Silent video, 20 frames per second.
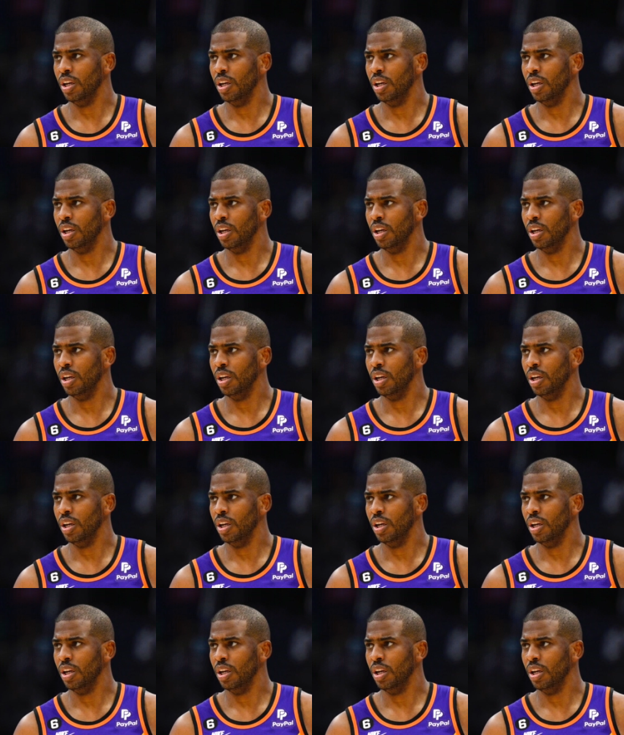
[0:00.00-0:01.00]

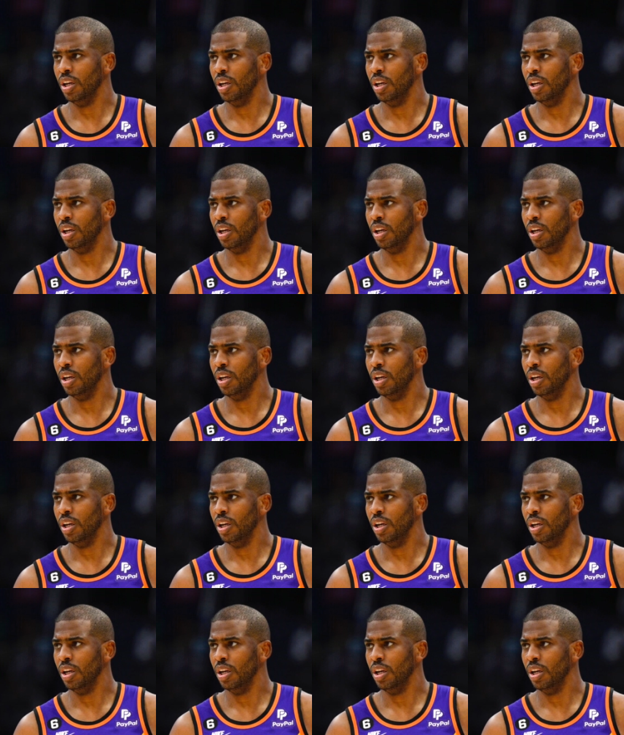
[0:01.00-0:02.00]

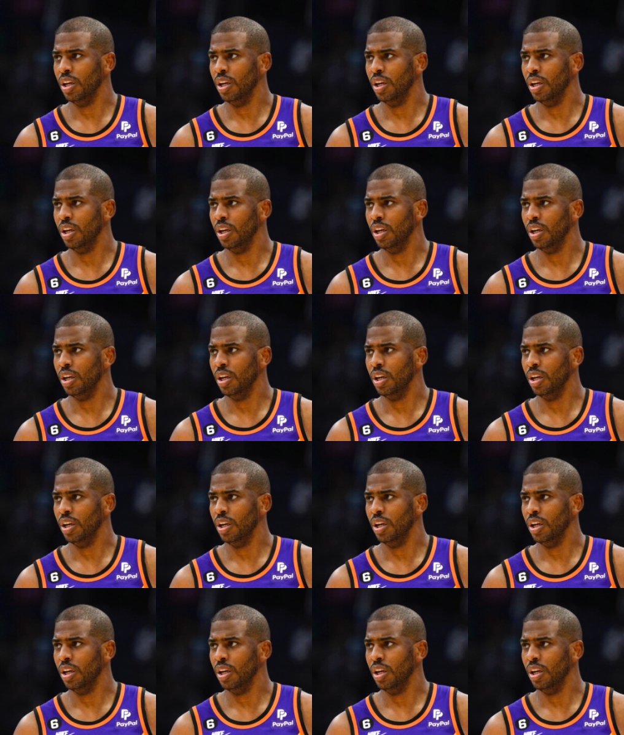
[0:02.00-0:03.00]

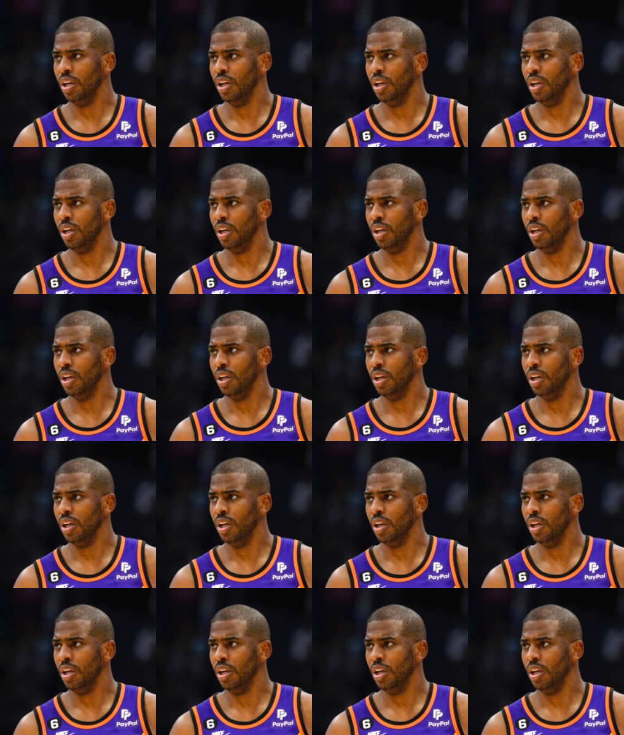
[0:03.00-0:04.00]

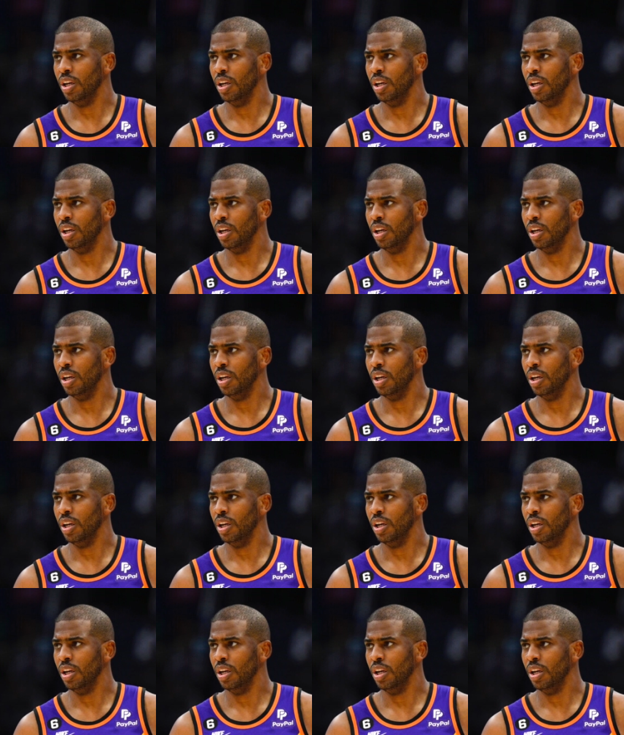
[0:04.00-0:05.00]

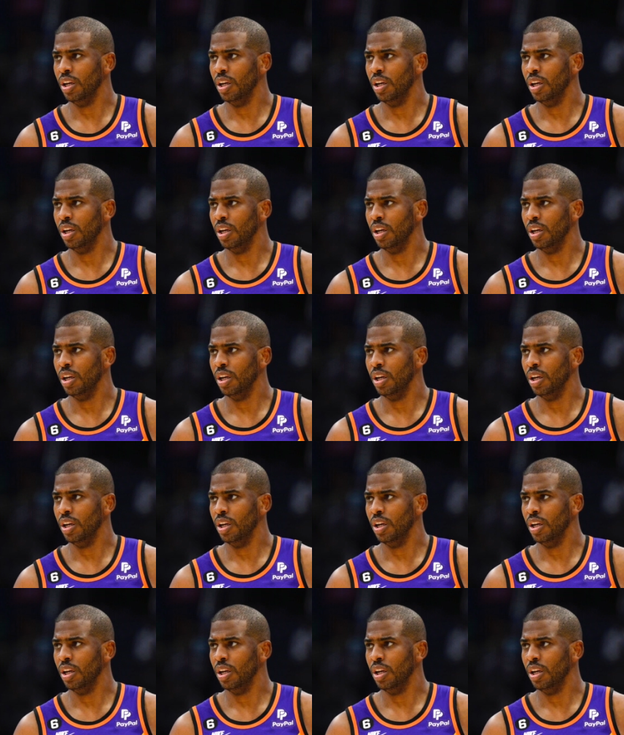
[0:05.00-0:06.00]

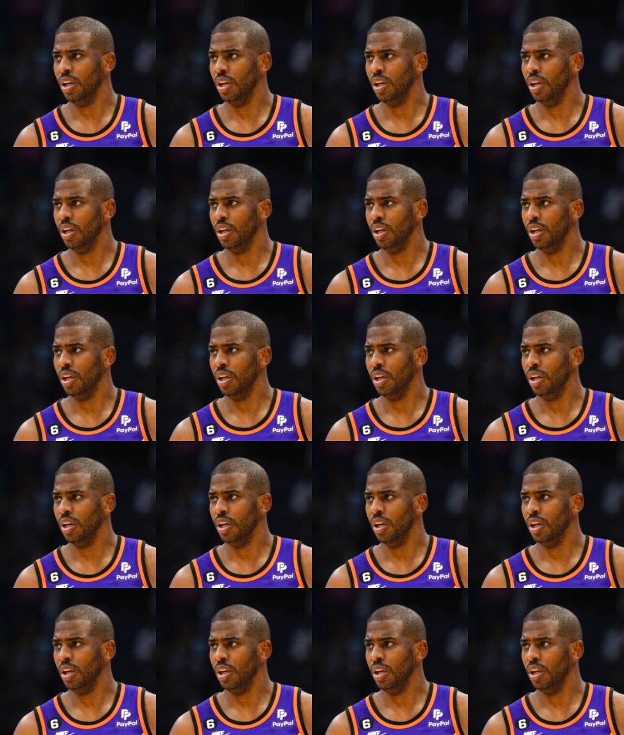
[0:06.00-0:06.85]
This is a still picture; no speech is visible.